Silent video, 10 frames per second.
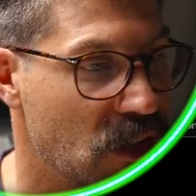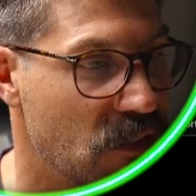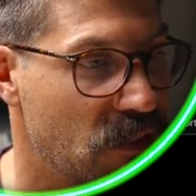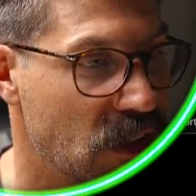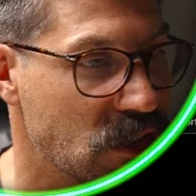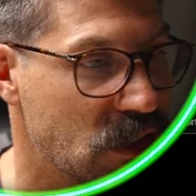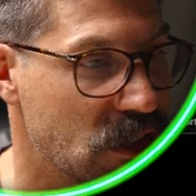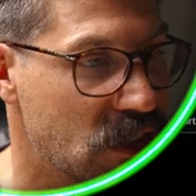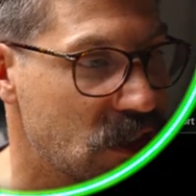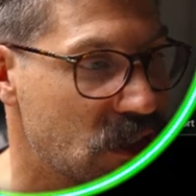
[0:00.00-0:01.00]
if I
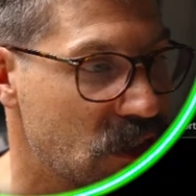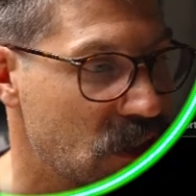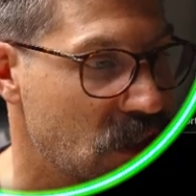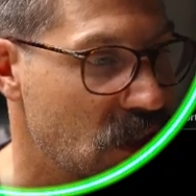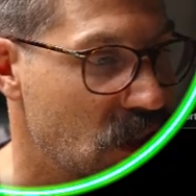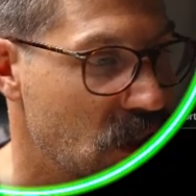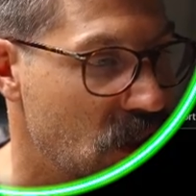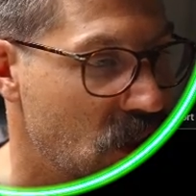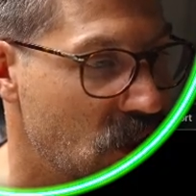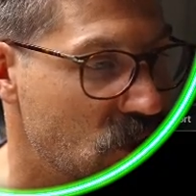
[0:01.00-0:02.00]
just
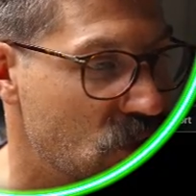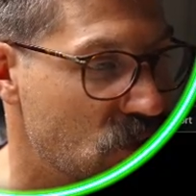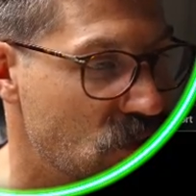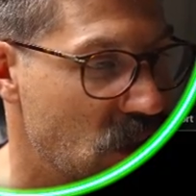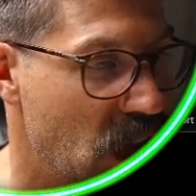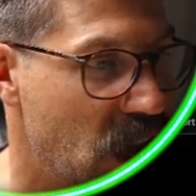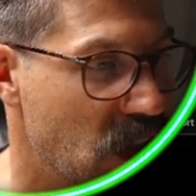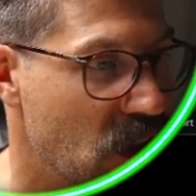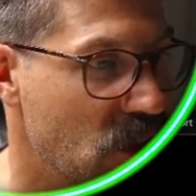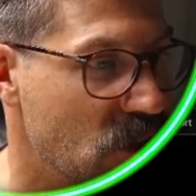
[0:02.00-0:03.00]
drew
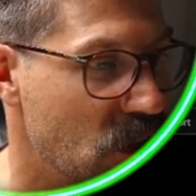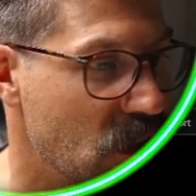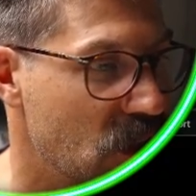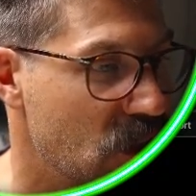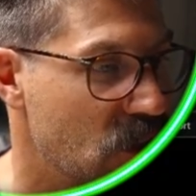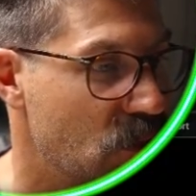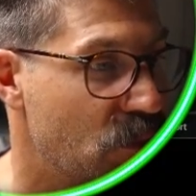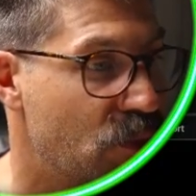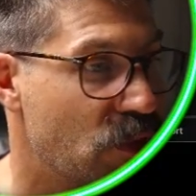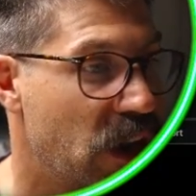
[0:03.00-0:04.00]
that out
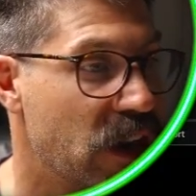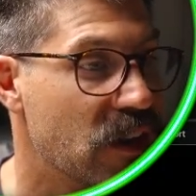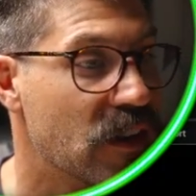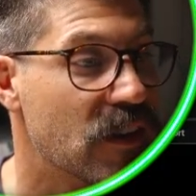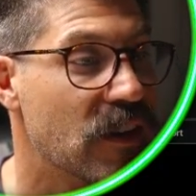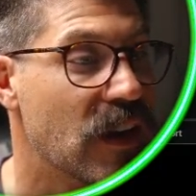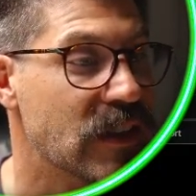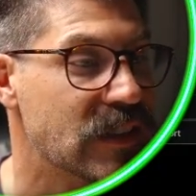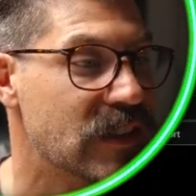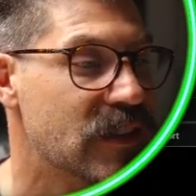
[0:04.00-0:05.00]
prior
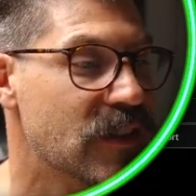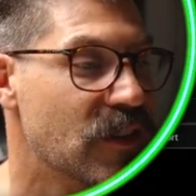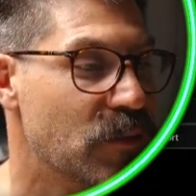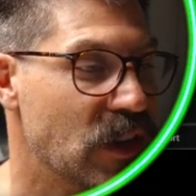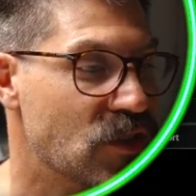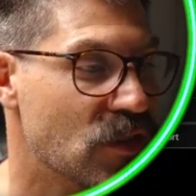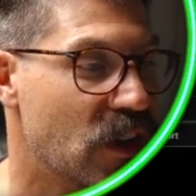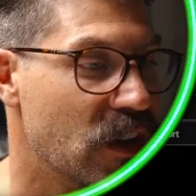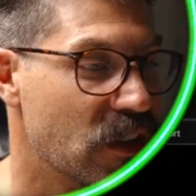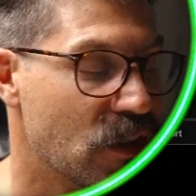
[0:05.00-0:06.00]
as my
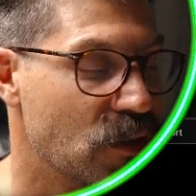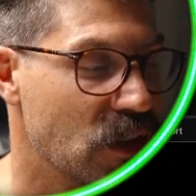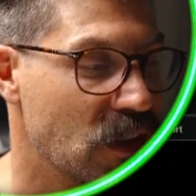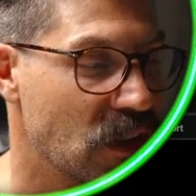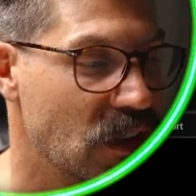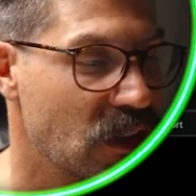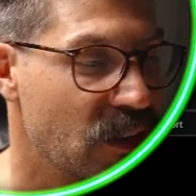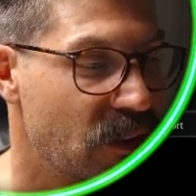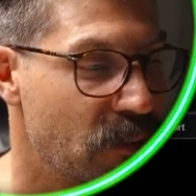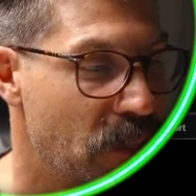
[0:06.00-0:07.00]
draw on liquidity,
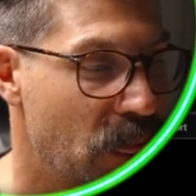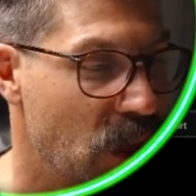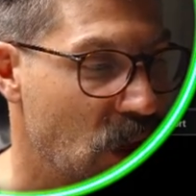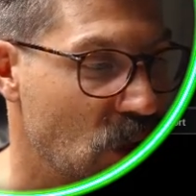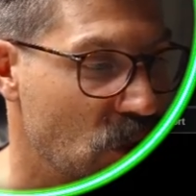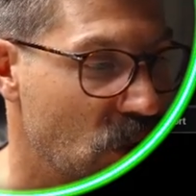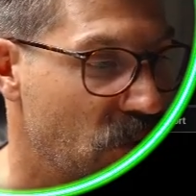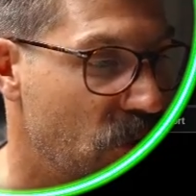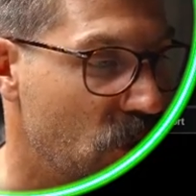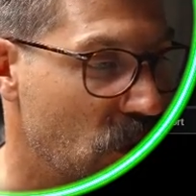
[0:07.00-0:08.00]
you know, the
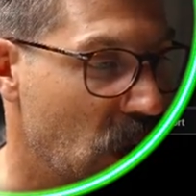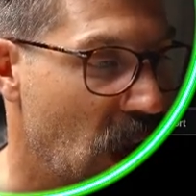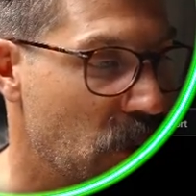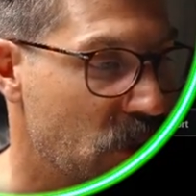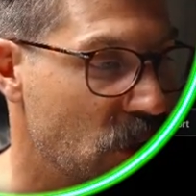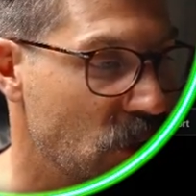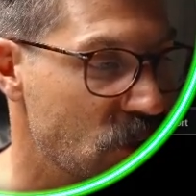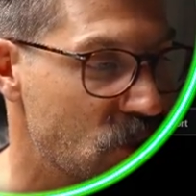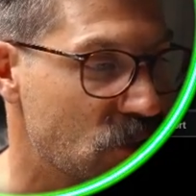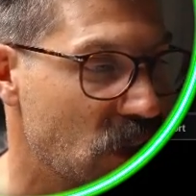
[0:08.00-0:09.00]
full gap
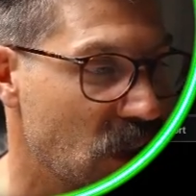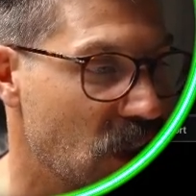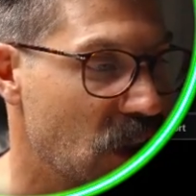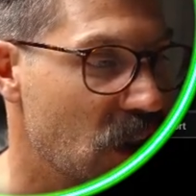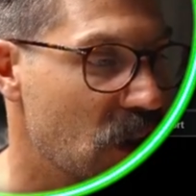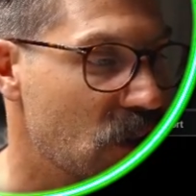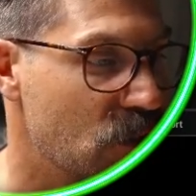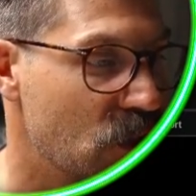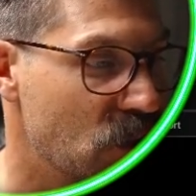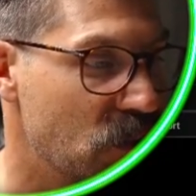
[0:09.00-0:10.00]
closure right there
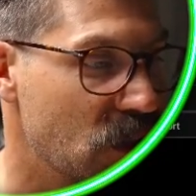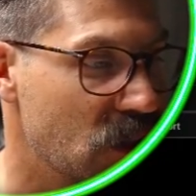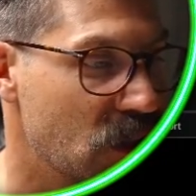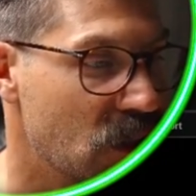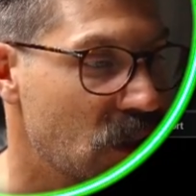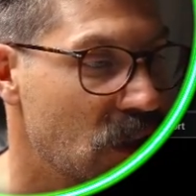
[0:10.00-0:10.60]
would have been